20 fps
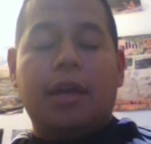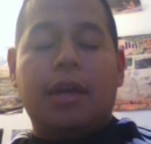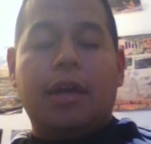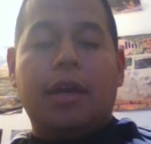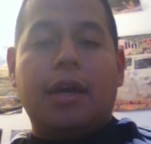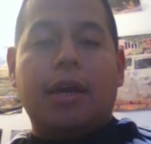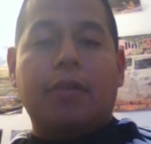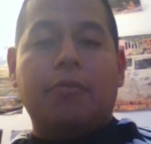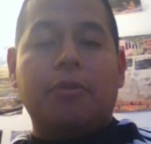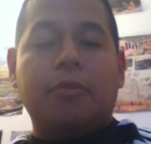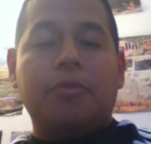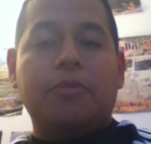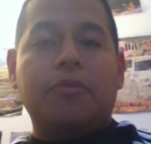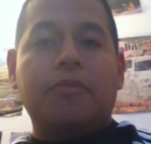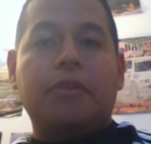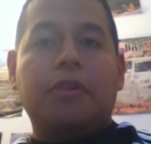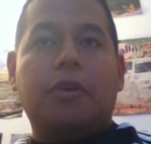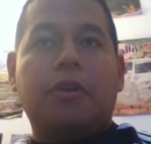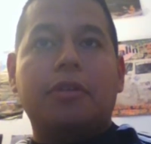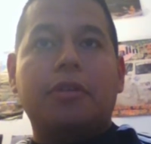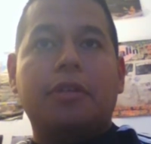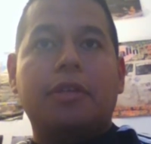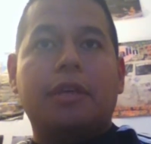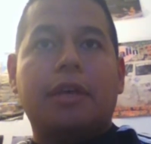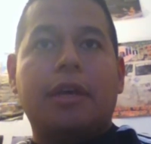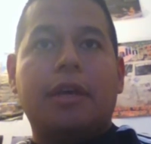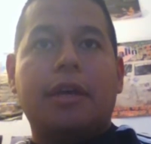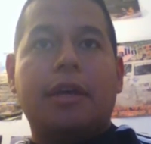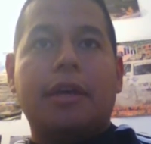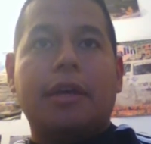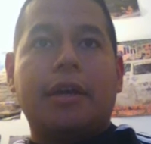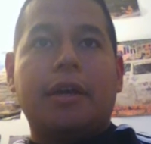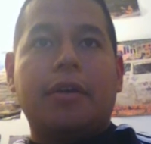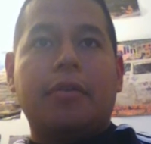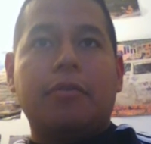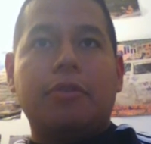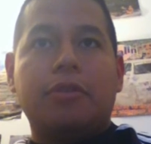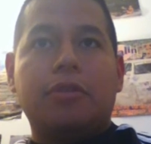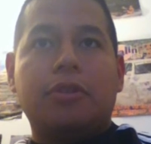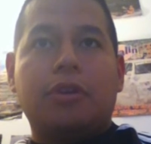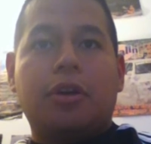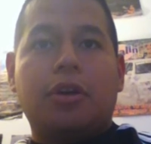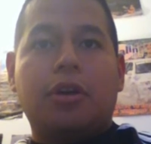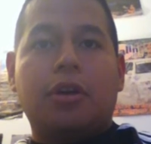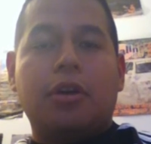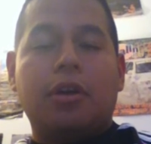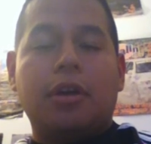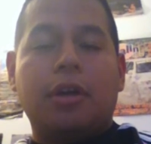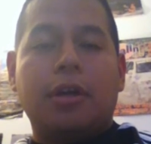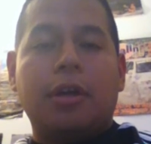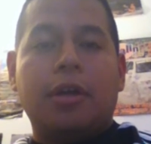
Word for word: Uh, we move along the day. Uh, we saw